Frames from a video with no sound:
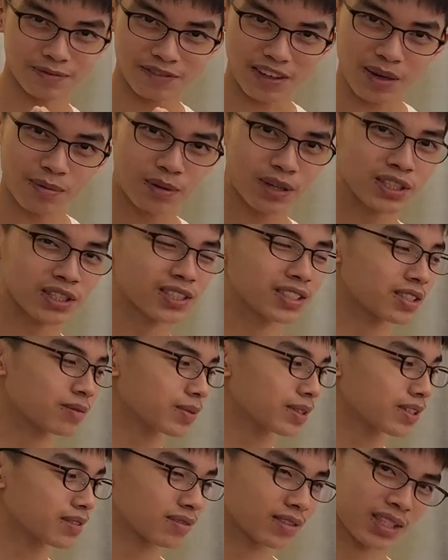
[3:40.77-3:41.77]
vibrations a
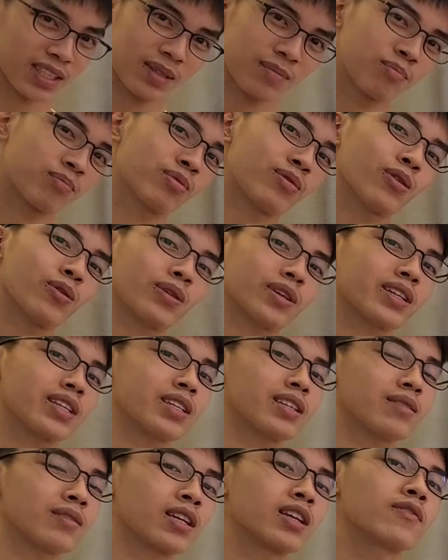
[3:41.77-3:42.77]
bit, blowing
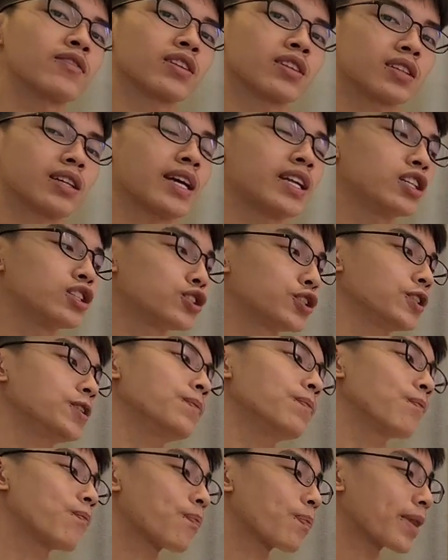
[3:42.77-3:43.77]
it, giving it
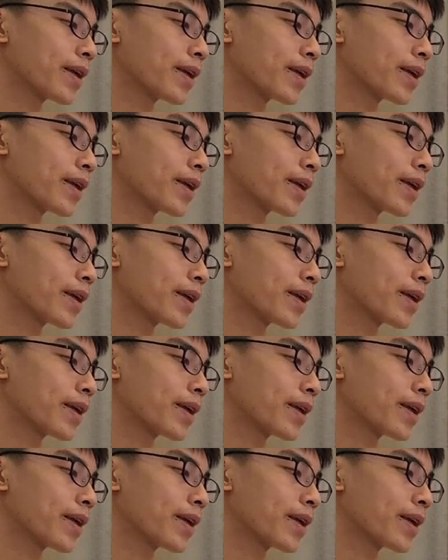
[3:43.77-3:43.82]
energy.